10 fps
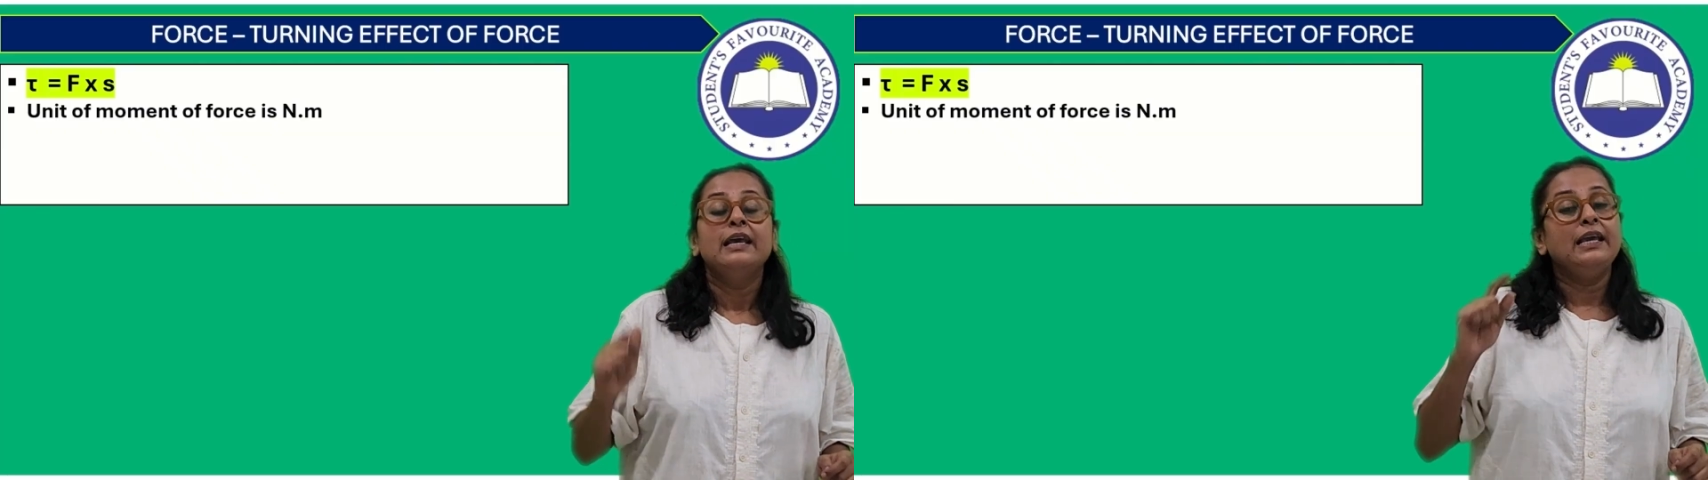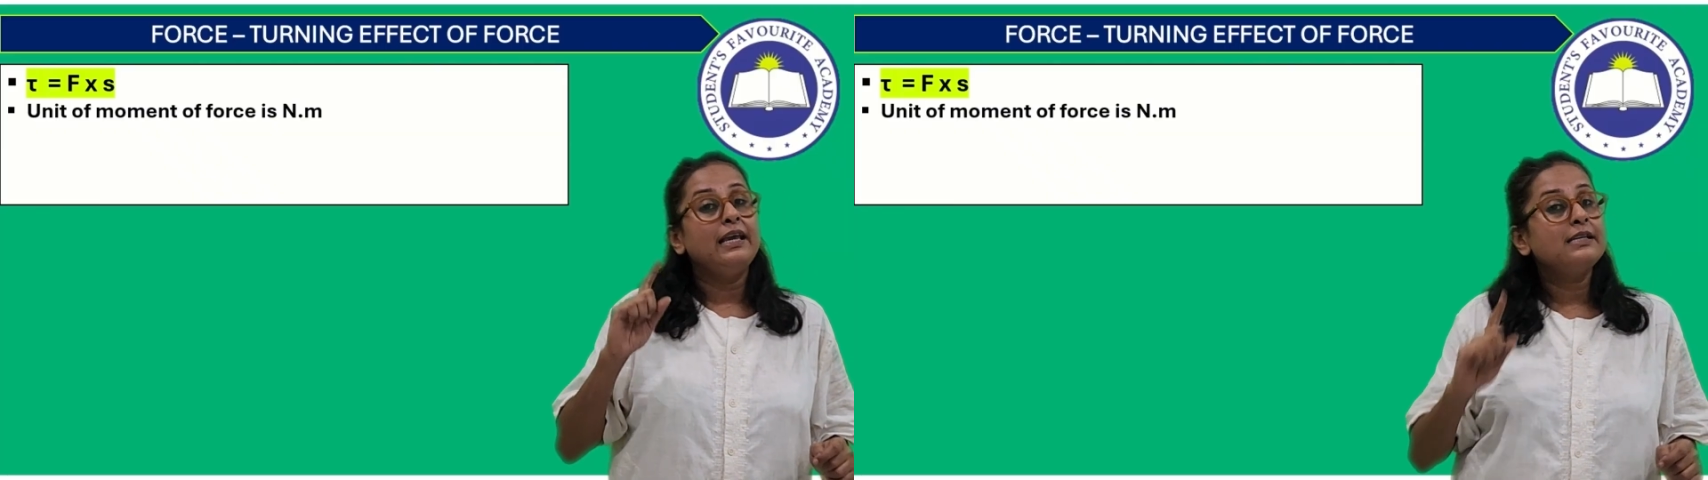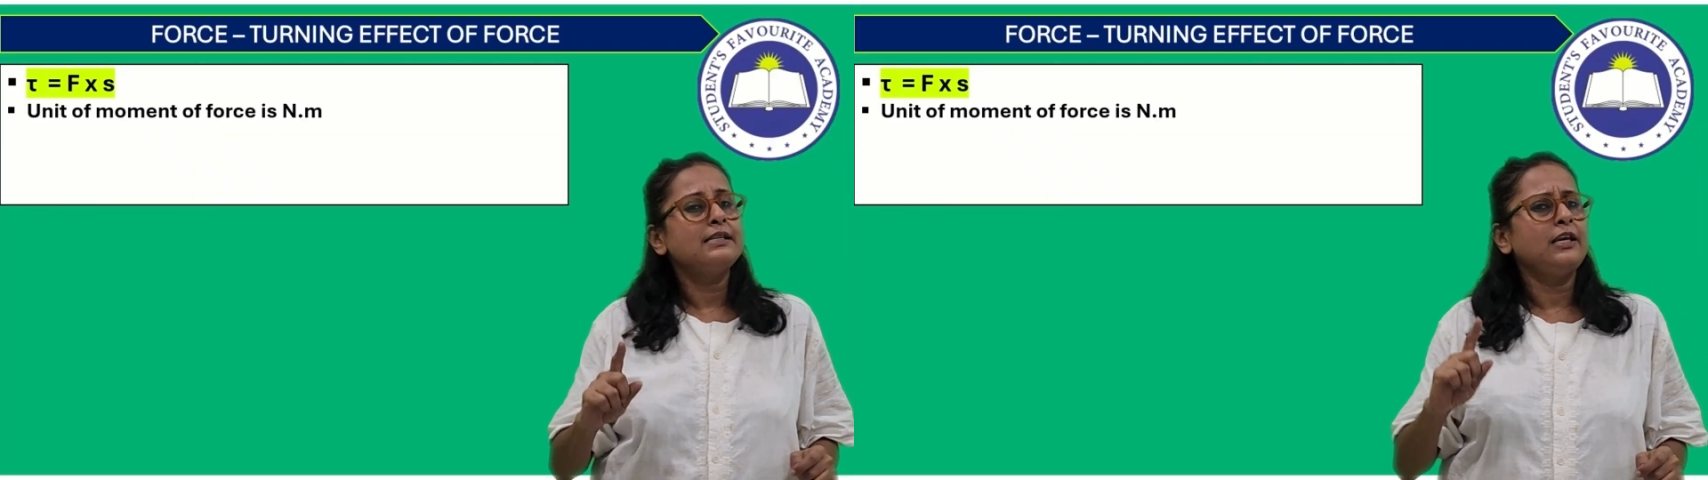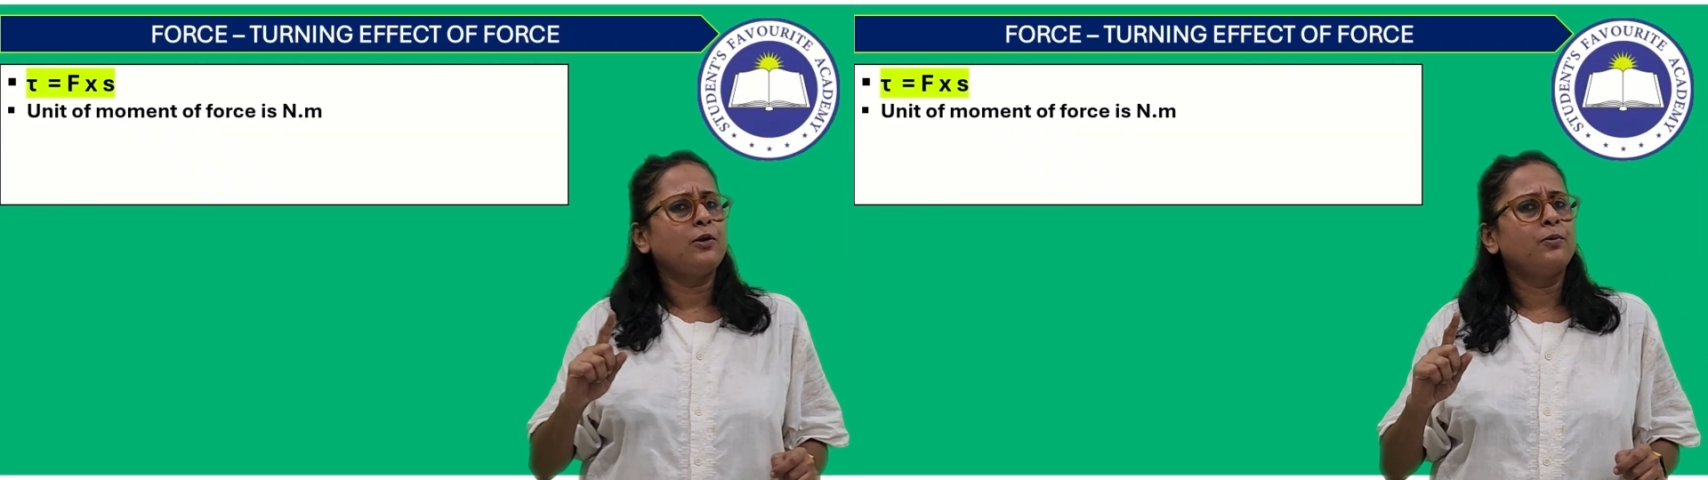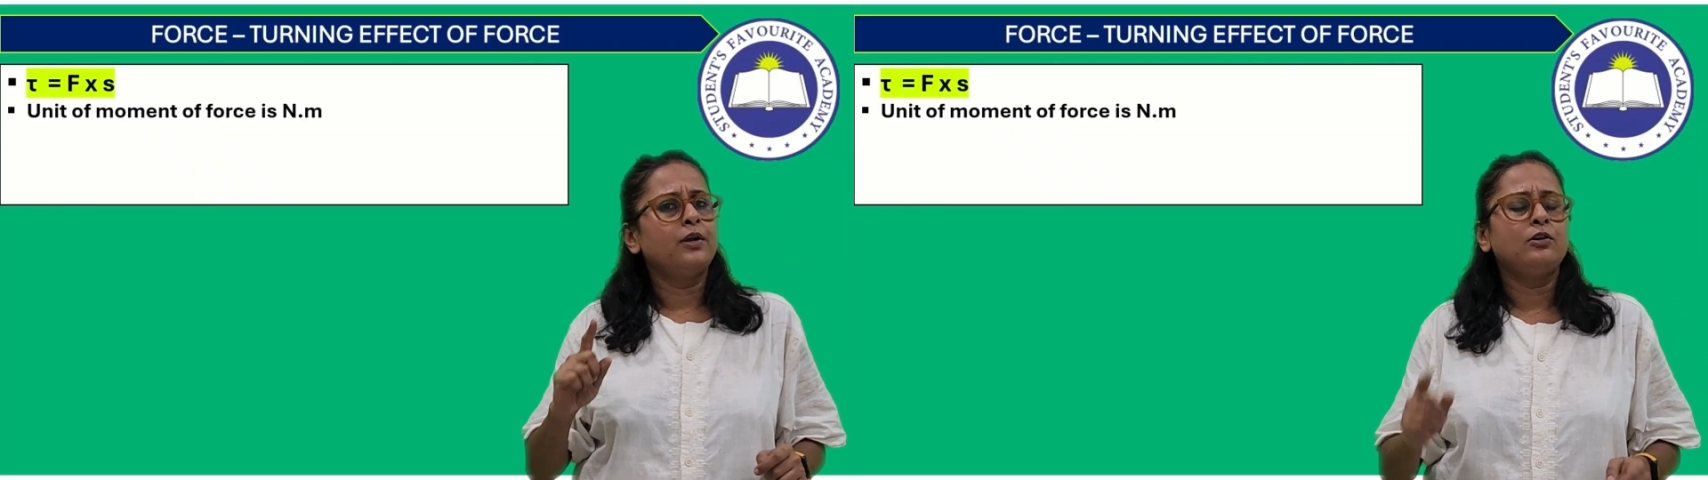is
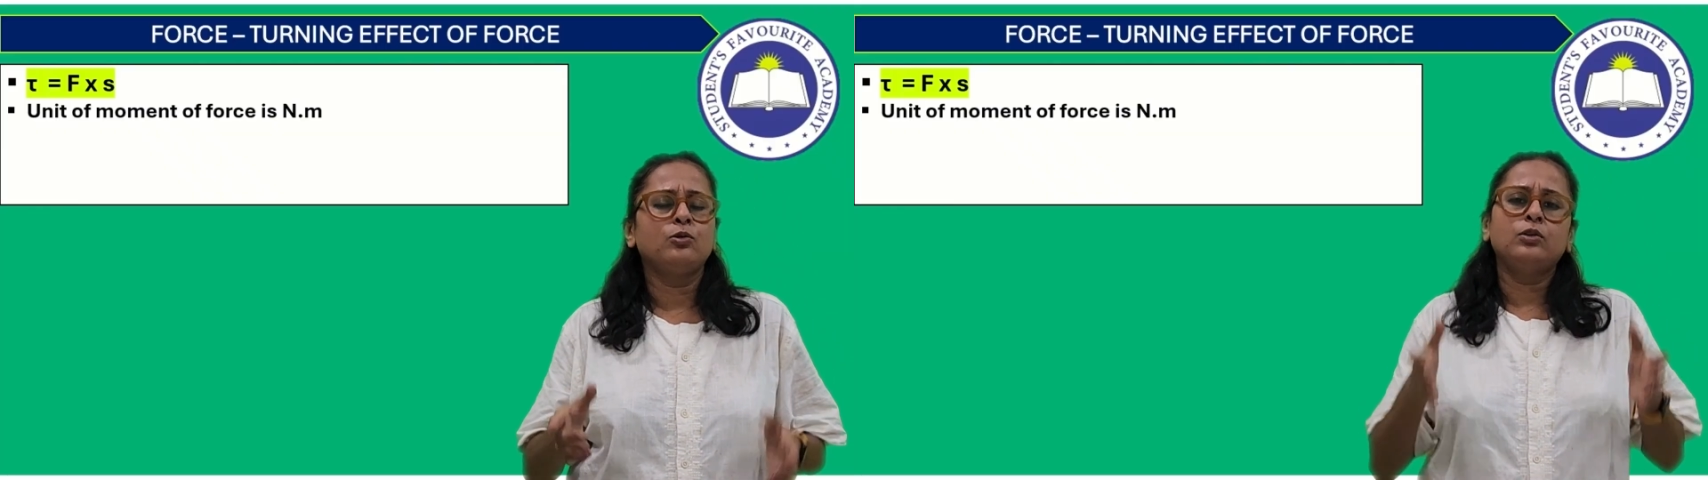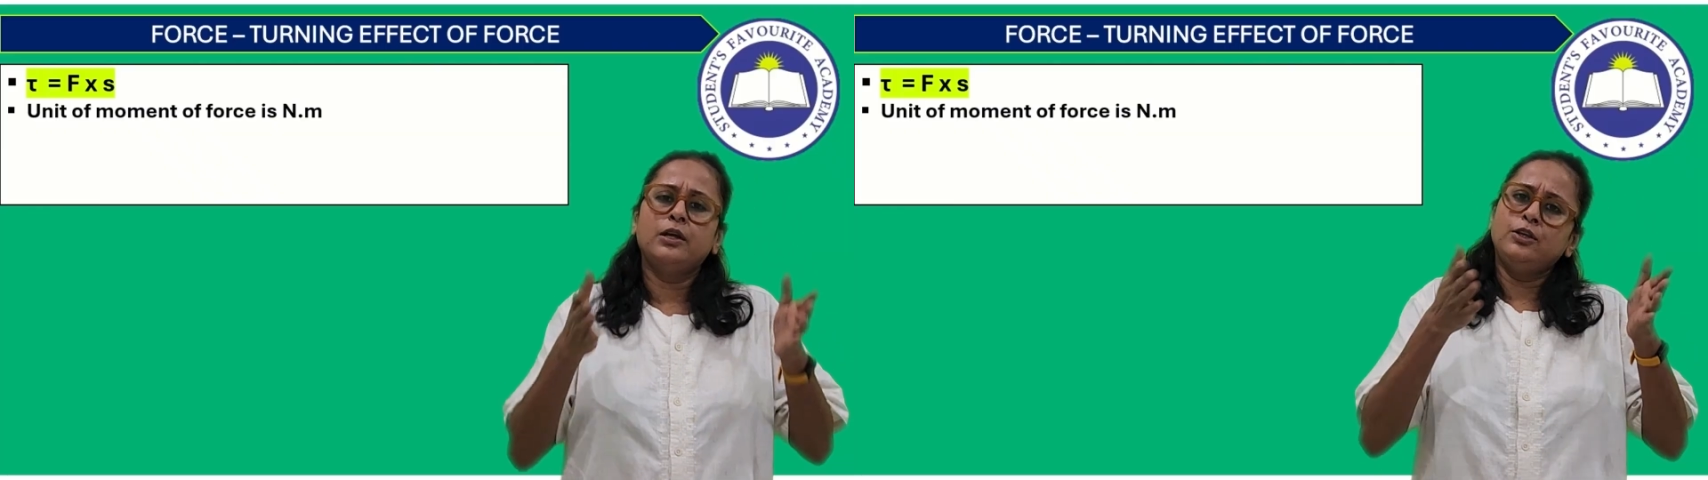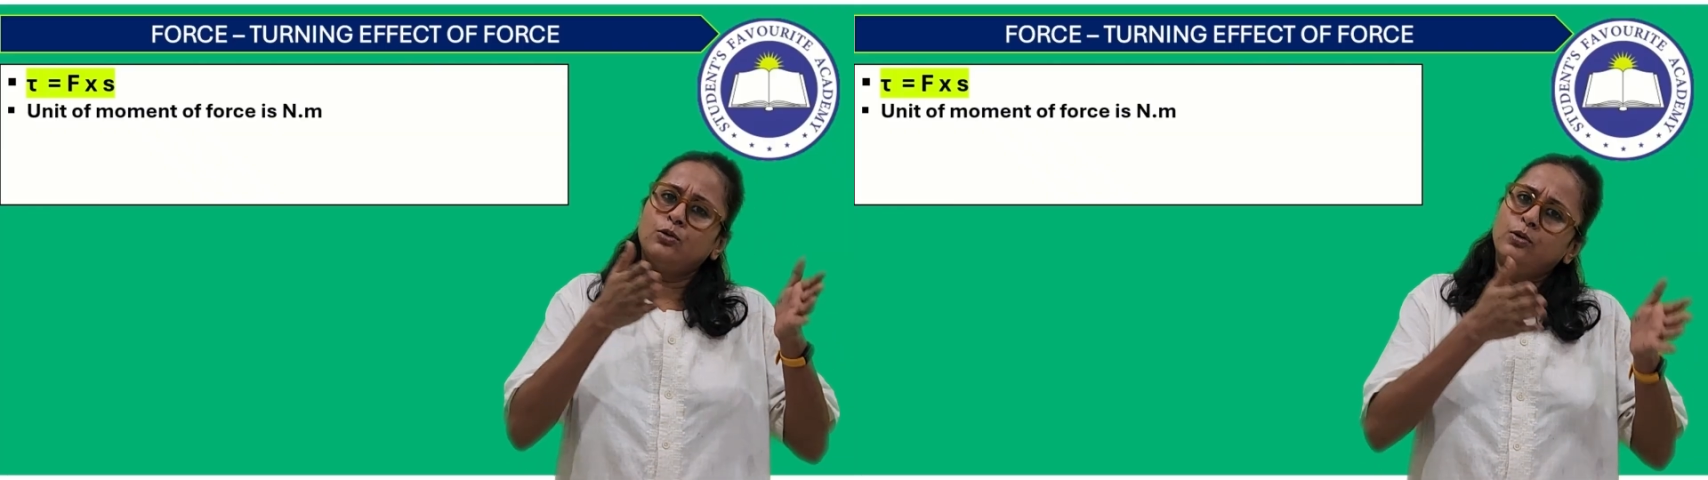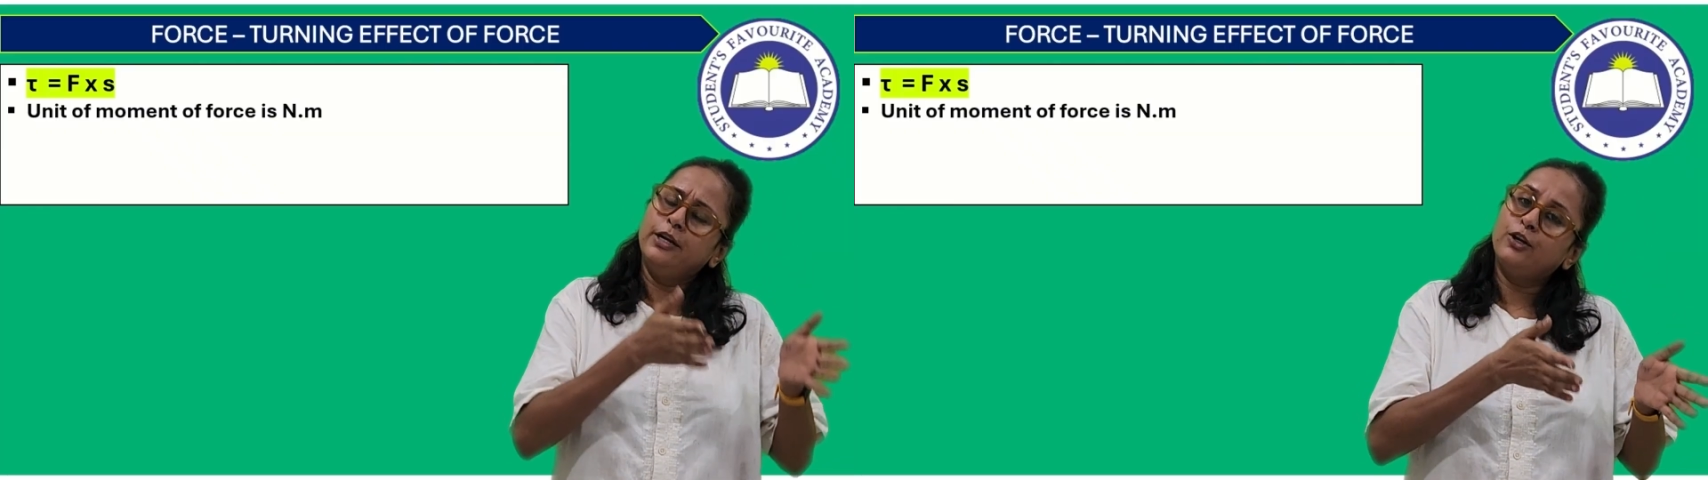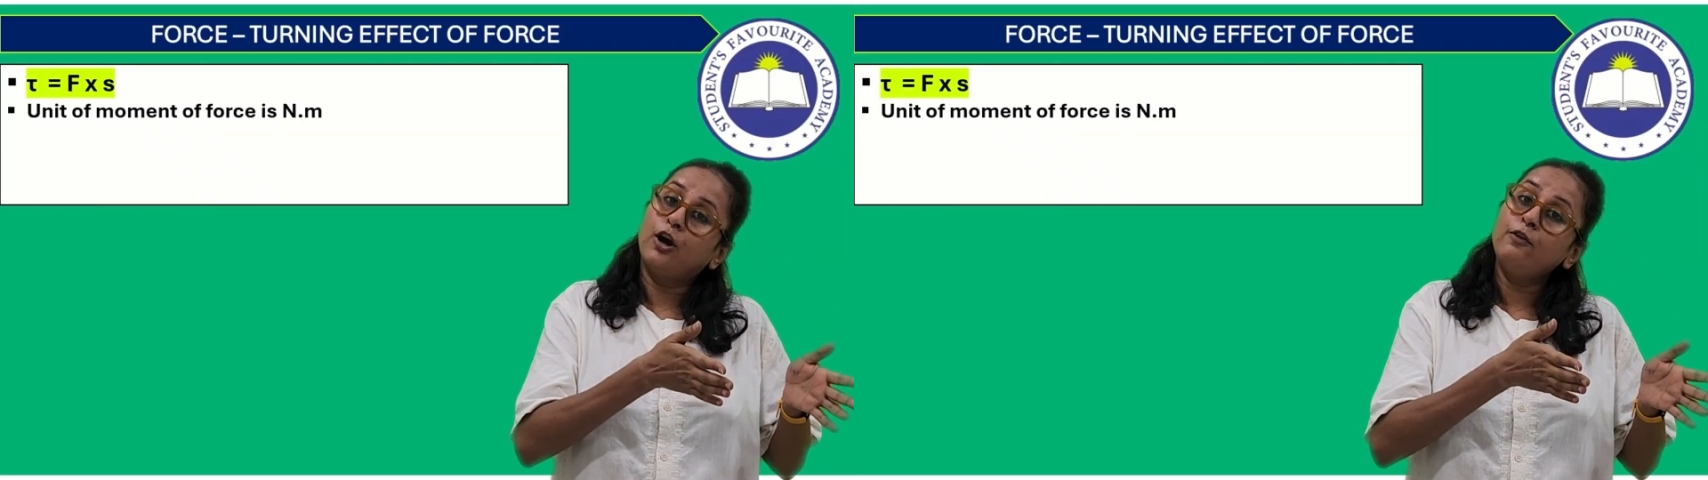equal to the
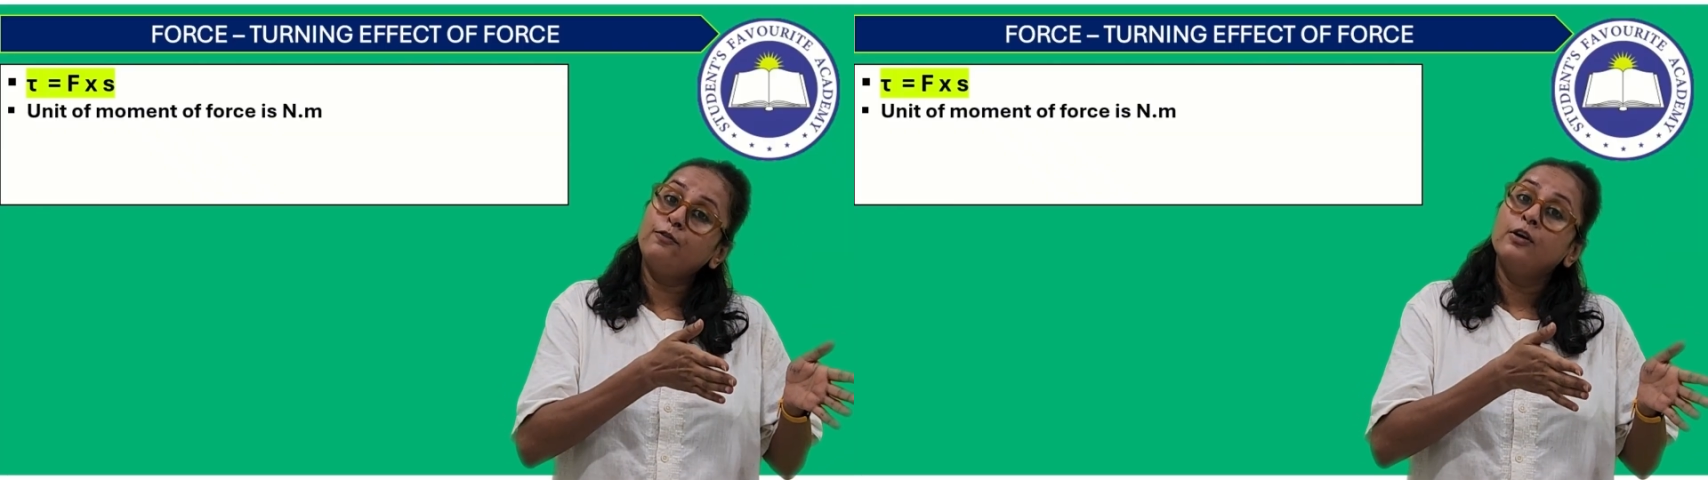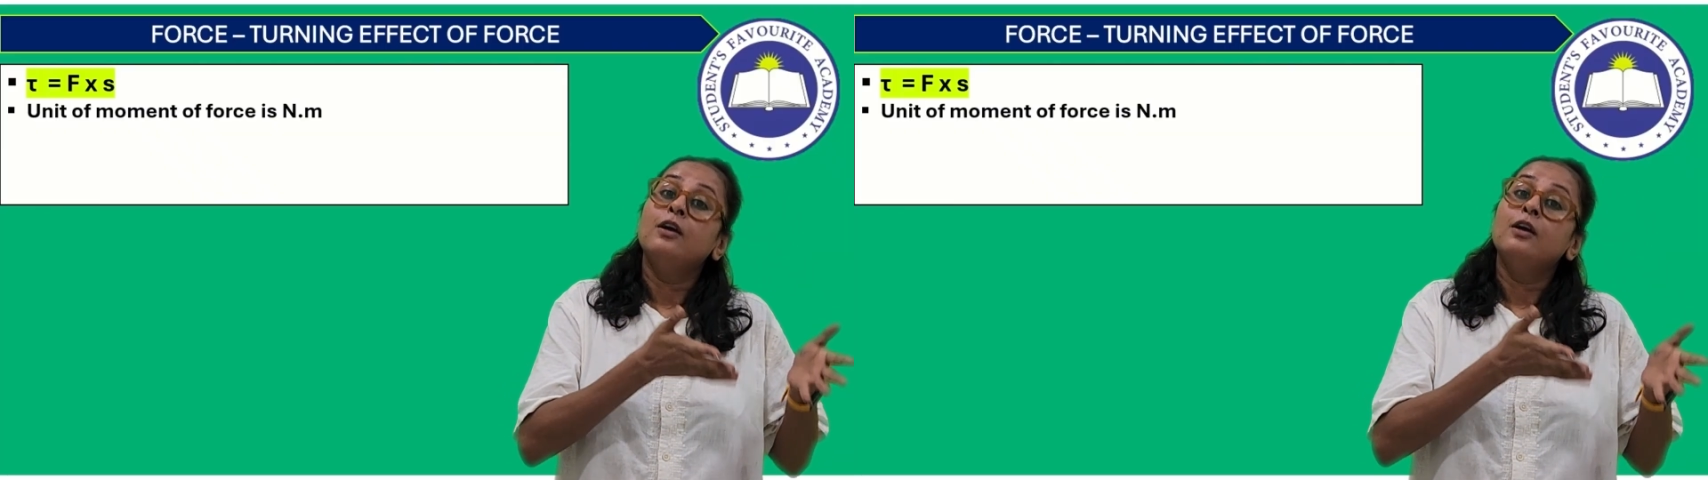unit of